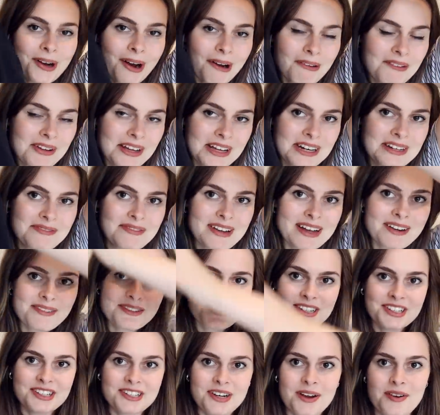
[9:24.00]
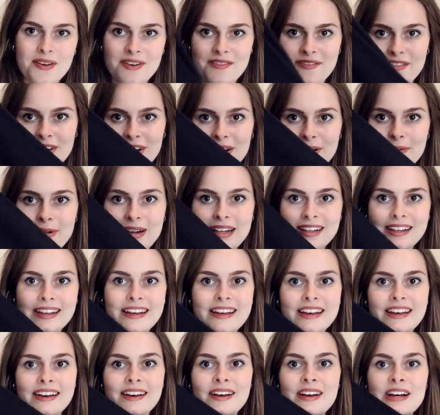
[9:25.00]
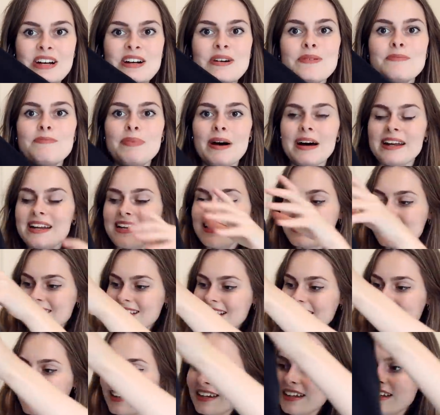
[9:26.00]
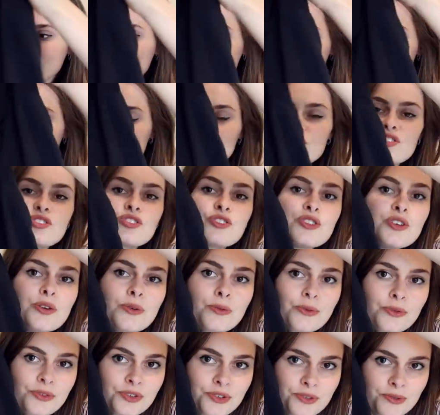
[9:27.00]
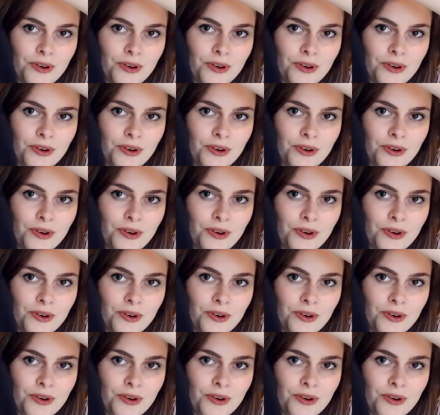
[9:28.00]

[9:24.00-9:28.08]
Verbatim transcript: sure I'm gonna be able to show it very well here, but it's like a suit